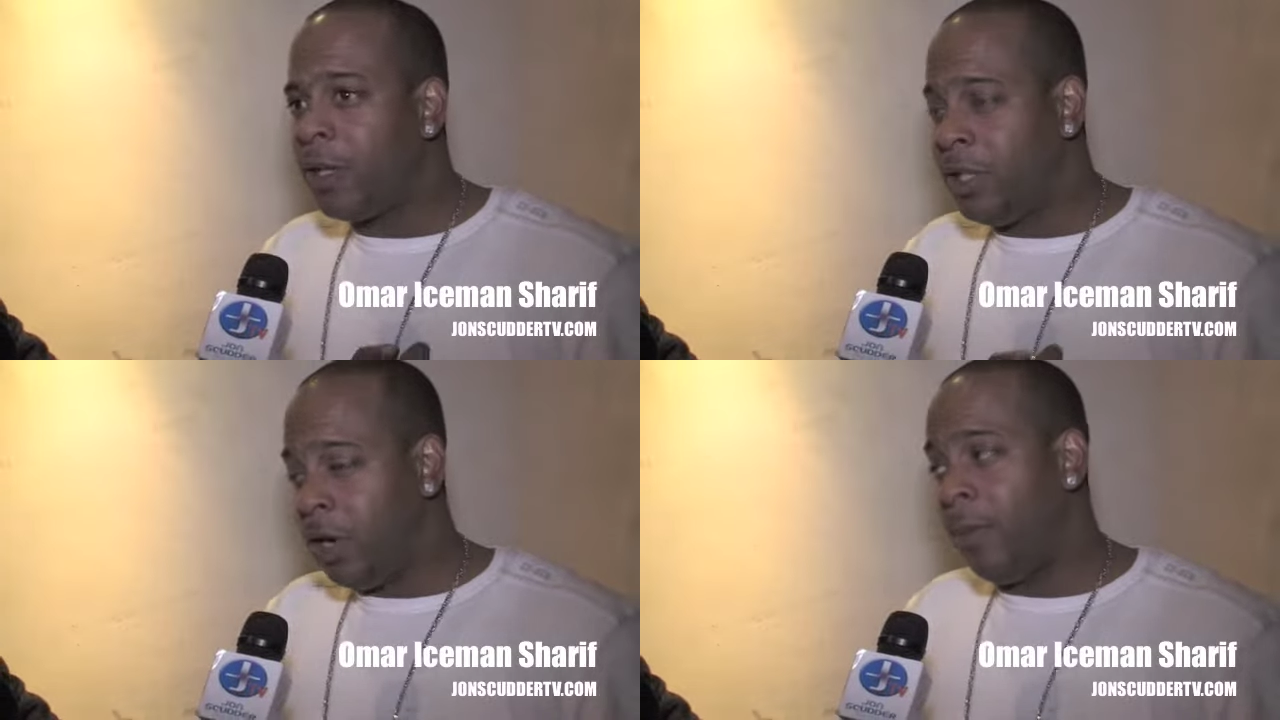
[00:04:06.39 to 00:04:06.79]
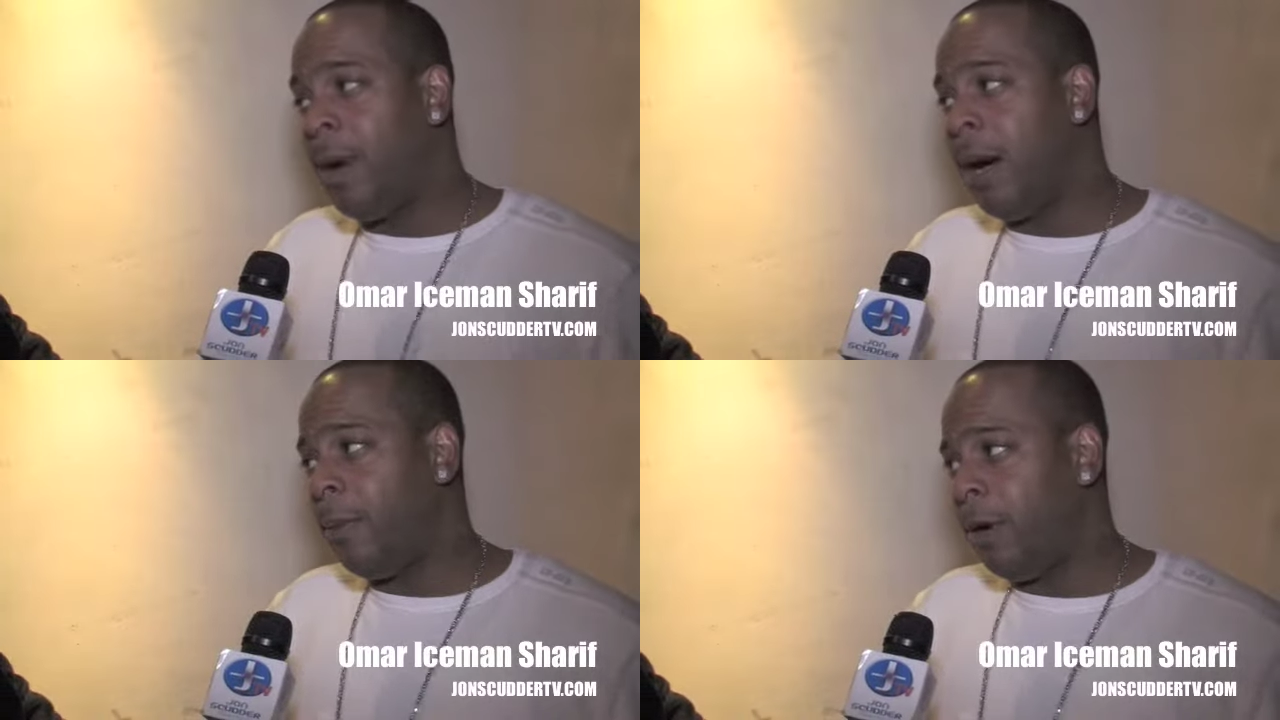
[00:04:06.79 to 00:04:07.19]
Dear
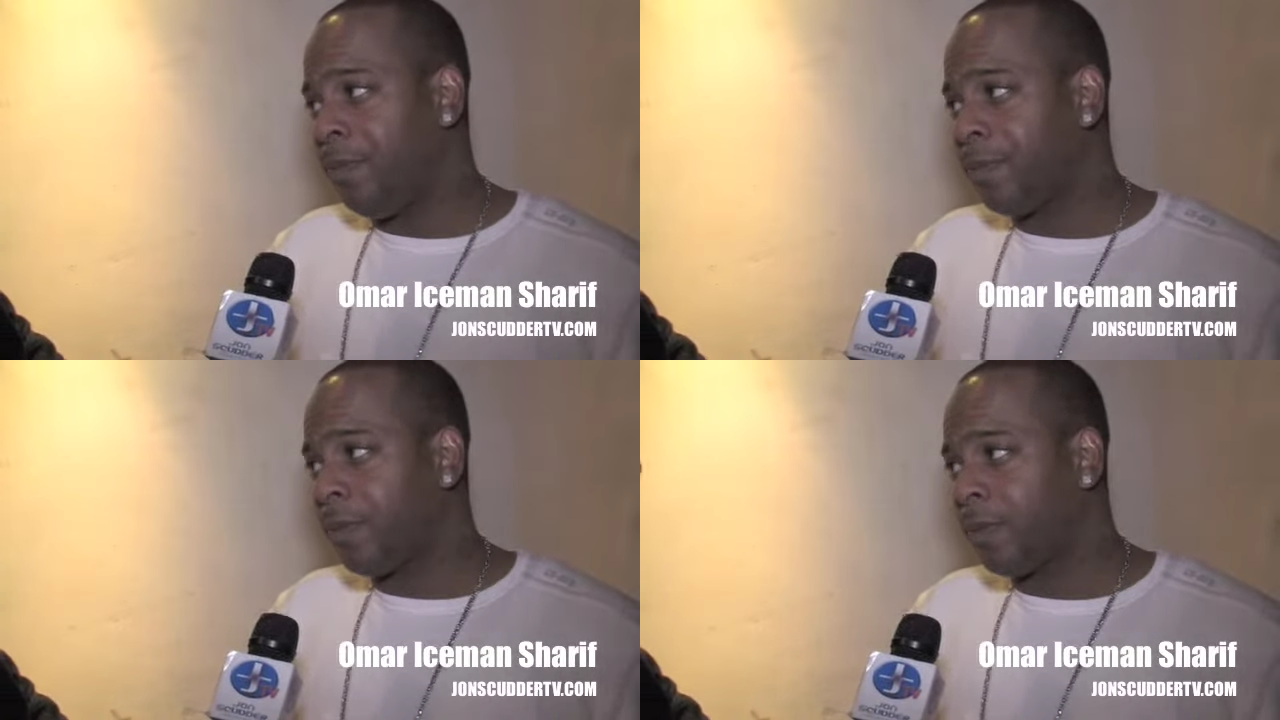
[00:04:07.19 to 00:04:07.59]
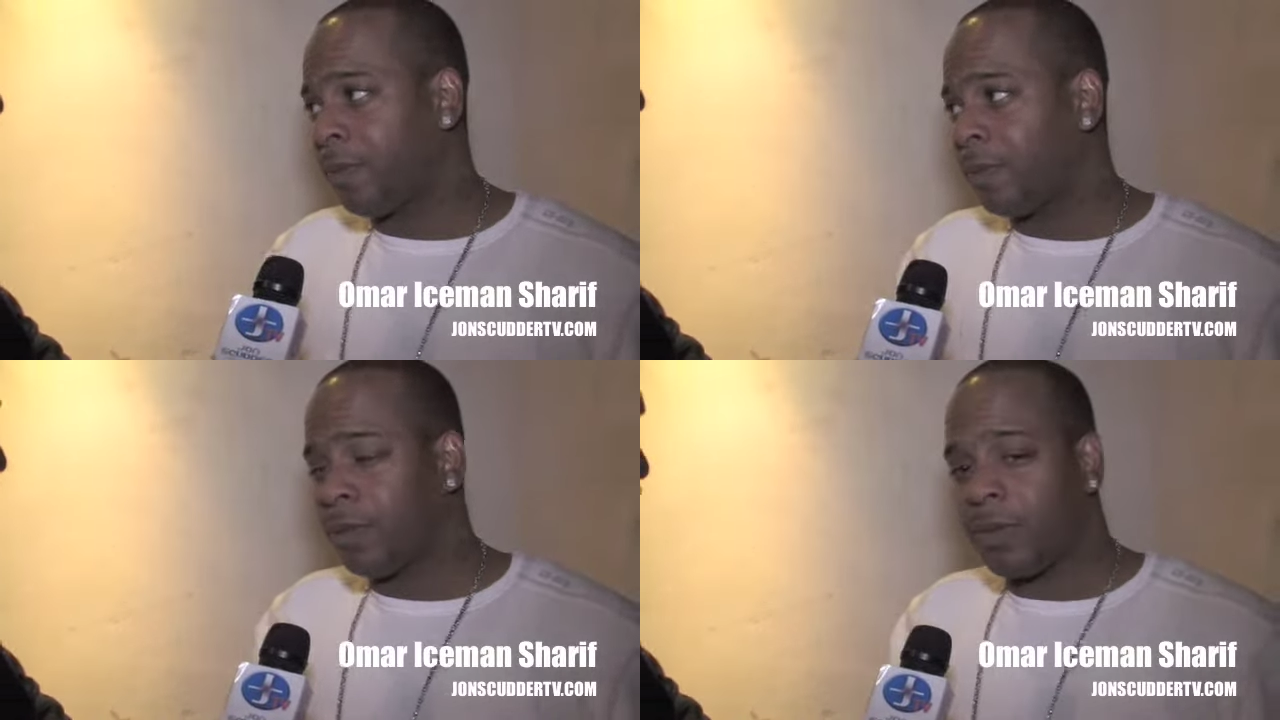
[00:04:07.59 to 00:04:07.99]
Mama.
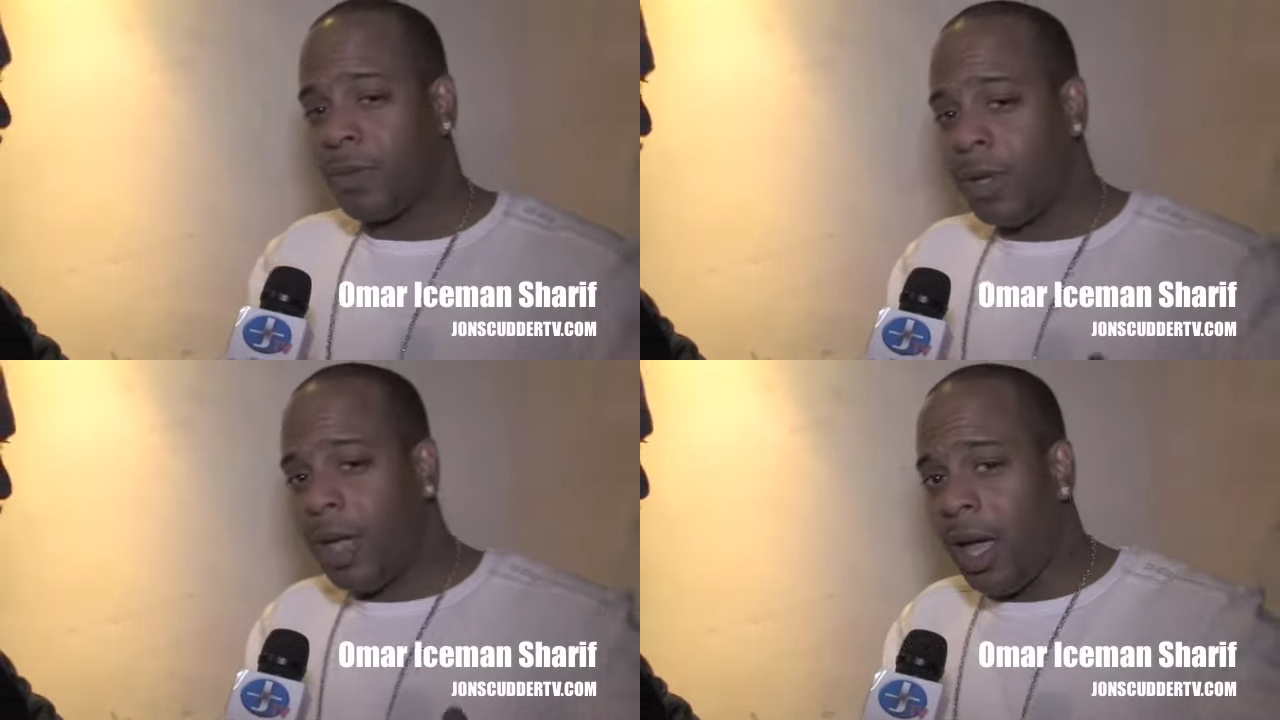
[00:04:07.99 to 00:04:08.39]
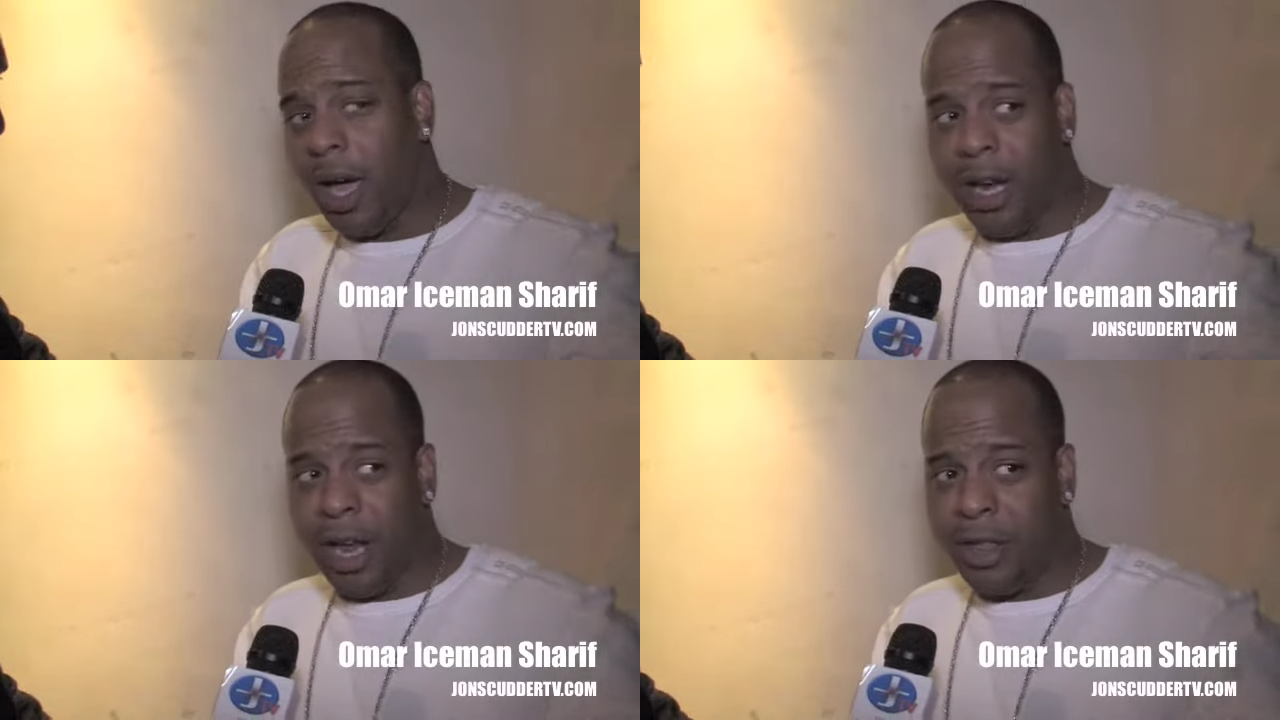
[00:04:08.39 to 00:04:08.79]

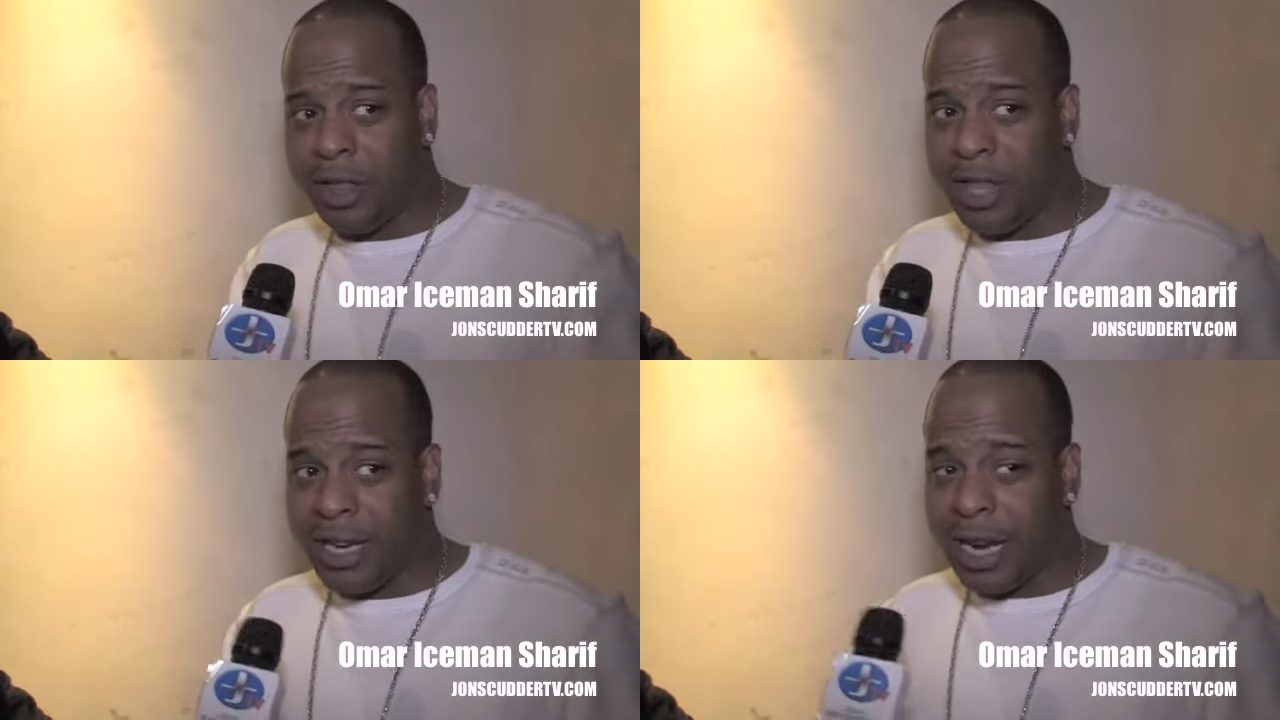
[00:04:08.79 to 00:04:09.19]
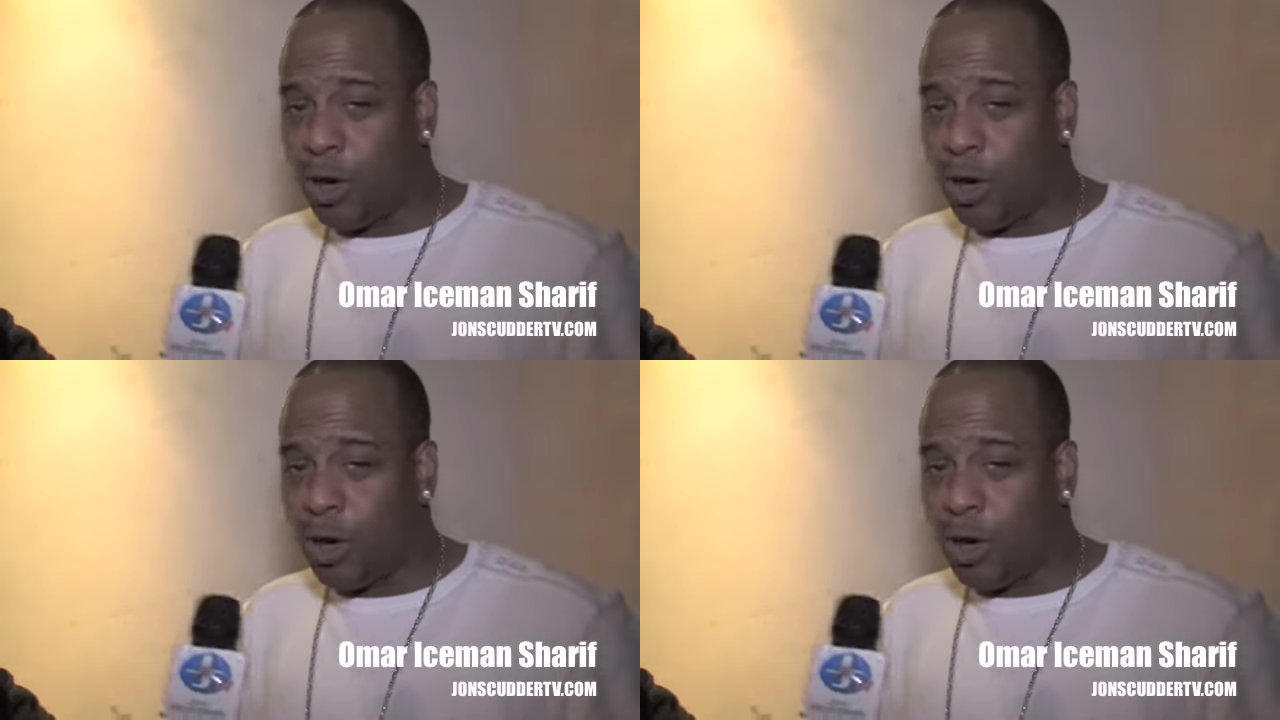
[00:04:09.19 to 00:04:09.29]
Another thing that